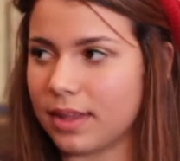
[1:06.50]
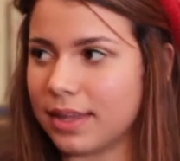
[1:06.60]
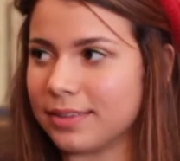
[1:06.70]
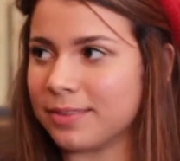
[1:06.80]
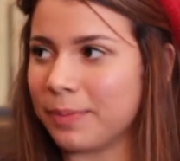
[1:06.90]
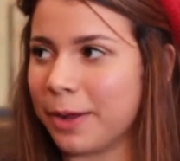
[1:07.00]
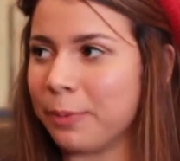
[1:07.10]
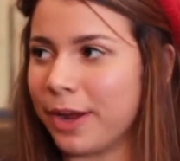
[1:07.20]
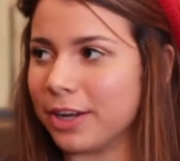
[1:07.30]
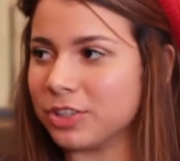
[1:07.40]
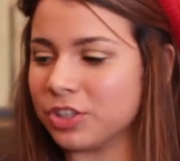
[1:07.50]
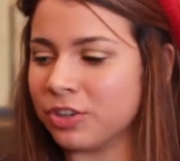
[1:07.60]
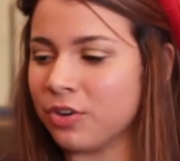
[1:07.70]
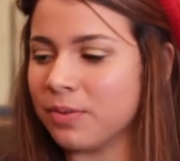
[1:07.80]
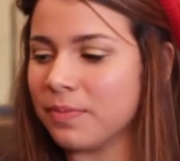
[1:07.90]
It's my prayer
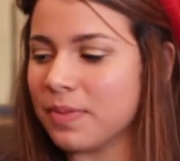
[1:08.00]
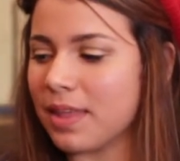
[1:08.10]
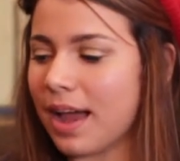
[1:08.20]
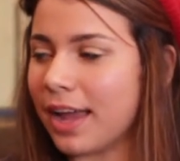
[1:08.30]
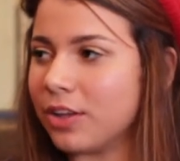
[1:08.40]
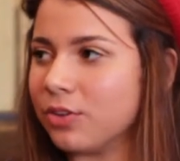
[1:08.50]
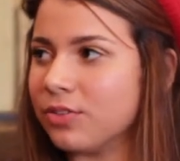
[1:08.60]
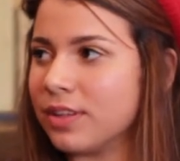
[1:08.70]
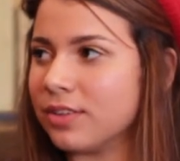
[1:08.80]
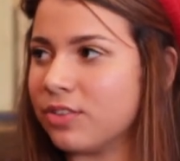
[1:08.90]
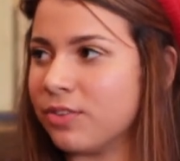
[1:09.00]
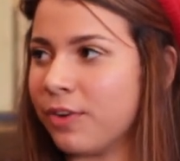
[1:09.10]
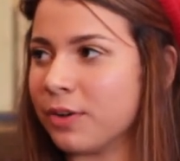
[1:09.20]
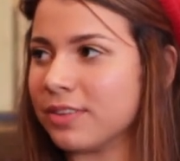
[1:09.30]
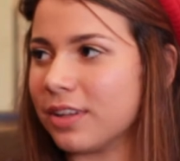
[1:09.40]
journal. I use it to
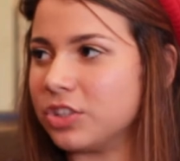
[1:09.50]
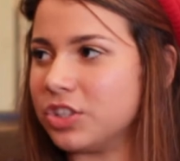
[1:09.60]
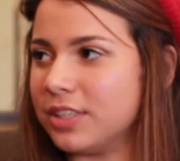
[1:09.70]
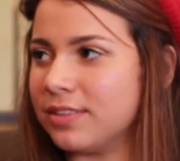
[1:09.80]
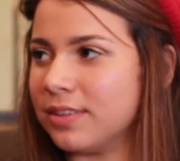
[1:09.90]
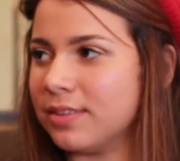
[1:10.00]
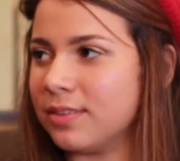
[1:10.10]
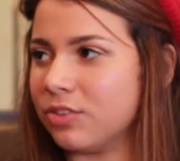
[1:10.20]
focus on Jesus